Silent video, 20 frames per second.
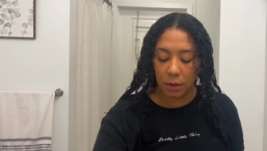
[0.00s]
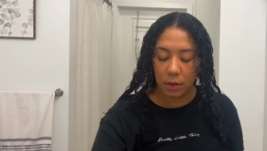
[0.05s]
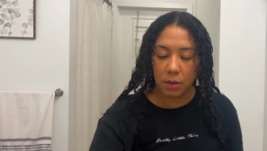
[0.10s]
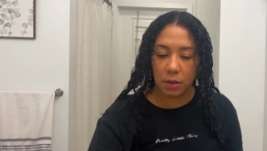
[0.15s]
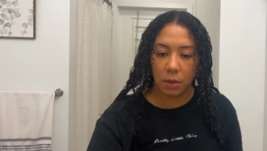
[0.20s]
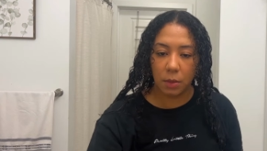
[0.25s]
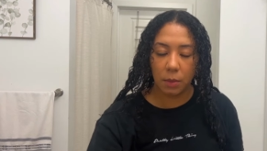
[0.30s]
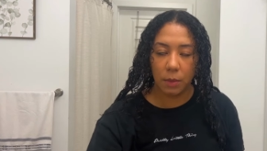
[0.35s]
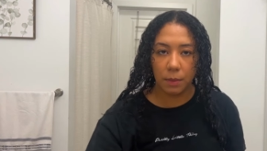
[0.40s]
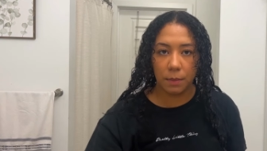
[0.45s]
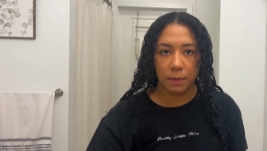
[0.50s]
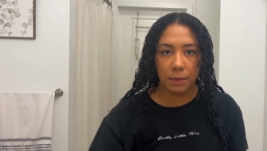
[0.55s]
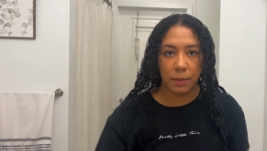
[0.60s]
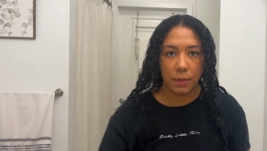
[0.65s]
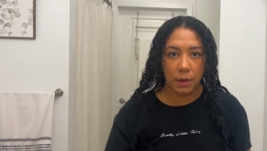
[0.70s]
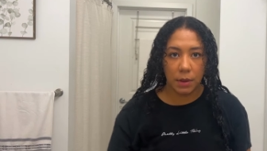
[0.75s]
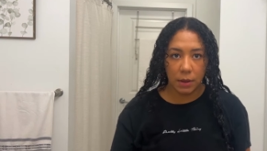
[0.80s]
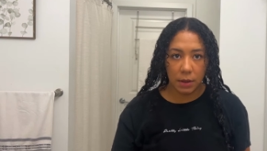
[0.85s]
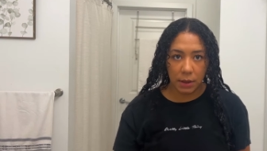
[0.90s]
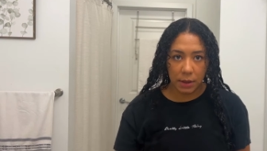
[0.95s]
So
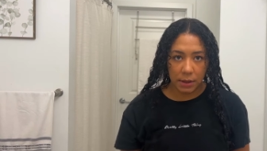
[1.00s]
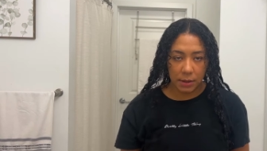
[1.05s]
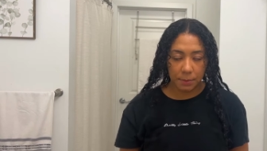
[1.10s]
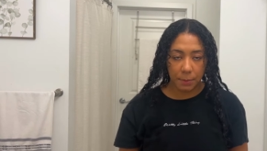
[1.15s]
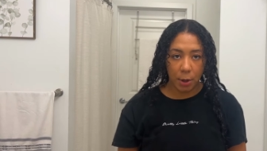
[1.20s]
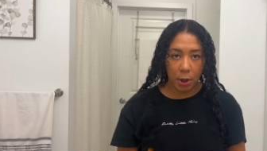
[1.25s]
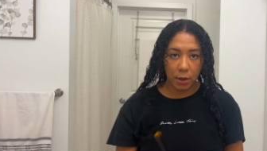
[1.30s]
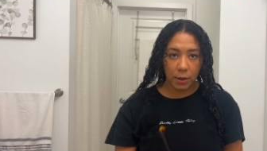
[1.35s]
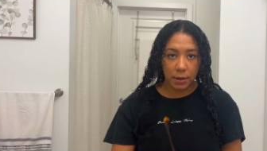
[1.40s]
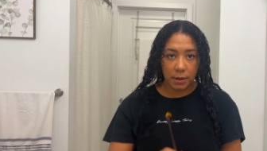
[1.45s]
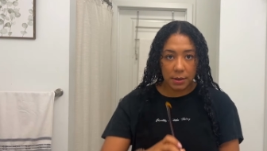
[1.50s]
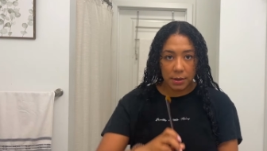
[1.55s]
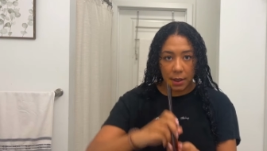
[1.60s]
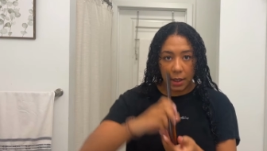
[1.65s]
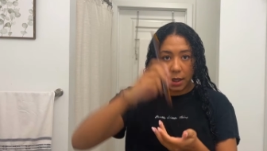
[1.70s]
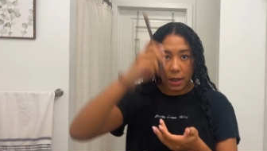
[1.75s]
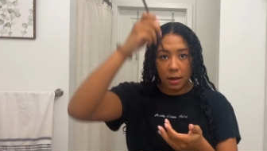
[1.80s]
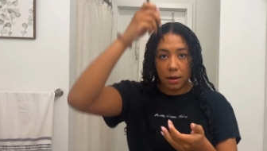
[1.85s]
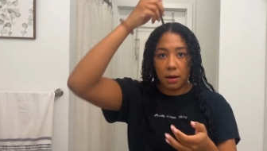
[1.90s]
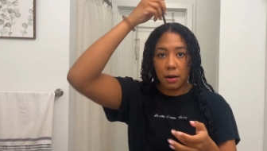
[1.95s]
let's part this
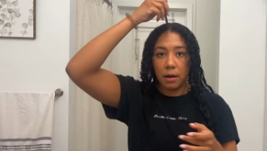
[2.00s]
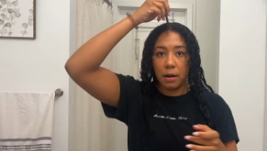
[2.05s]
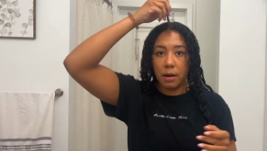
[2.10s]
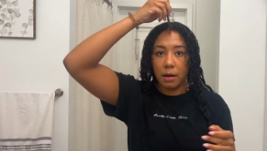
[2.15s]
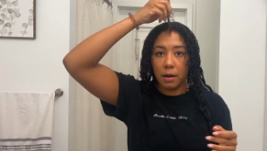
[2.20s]
hair.